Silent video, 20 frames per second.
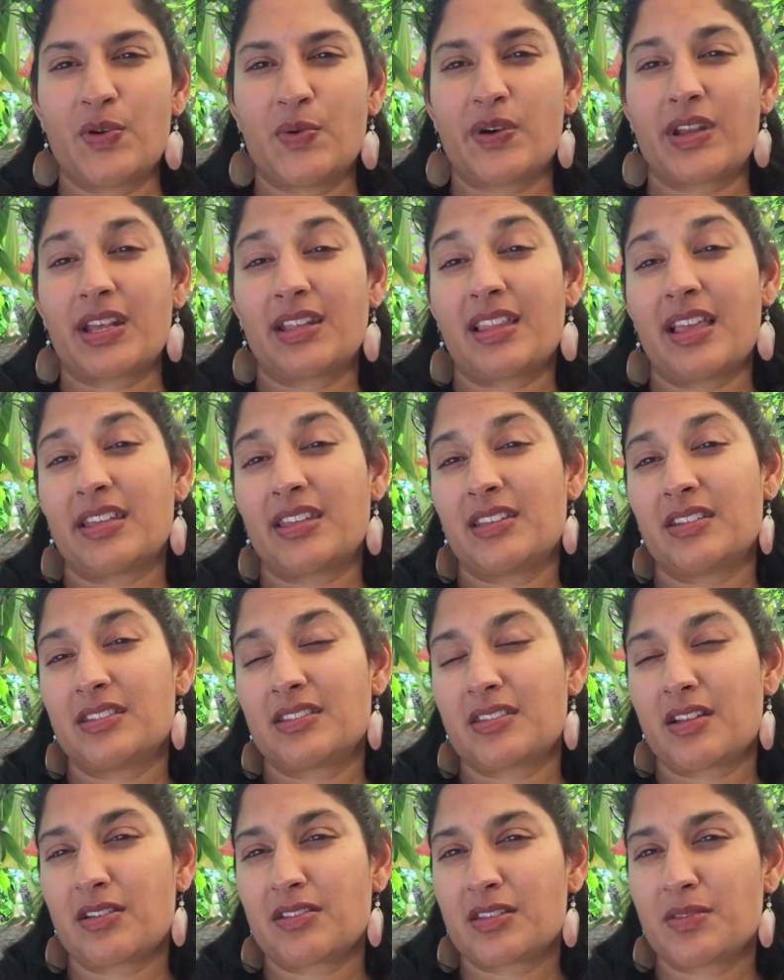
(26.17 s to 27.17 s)
what I'd like you to
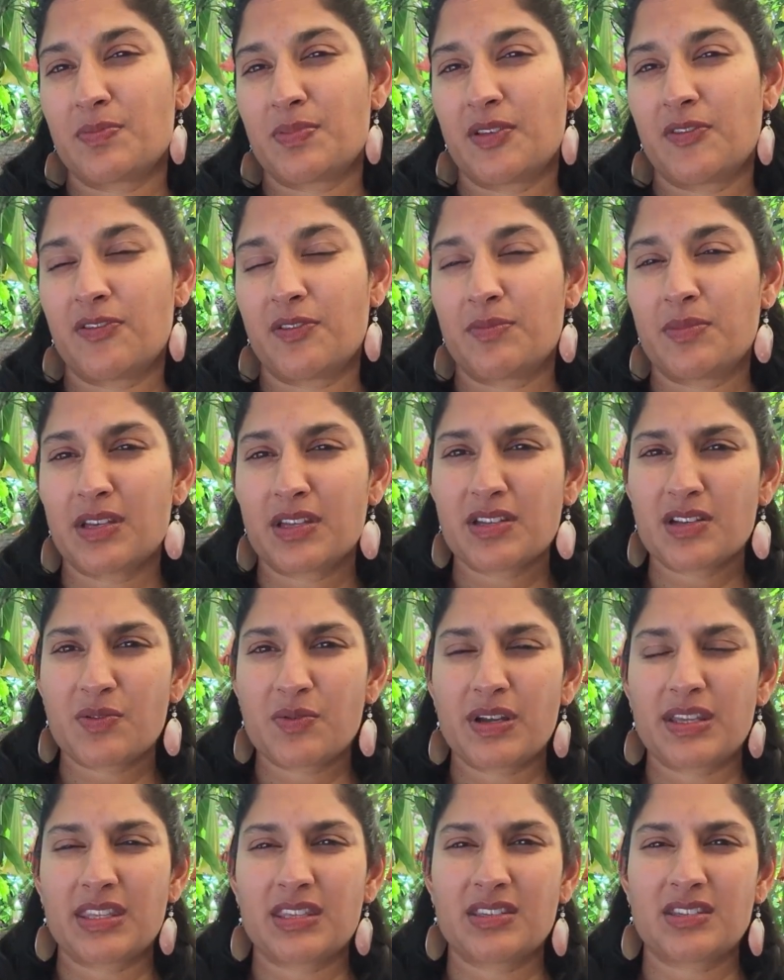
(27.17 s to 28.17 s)
start to be familiar
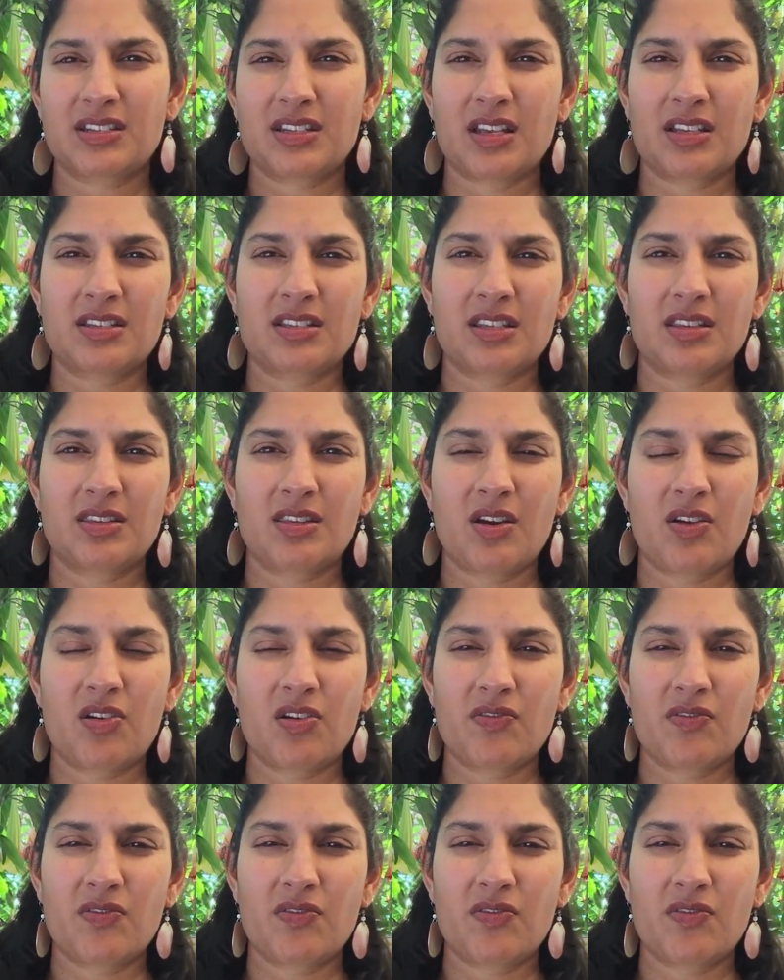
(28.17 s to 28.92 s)
with is just the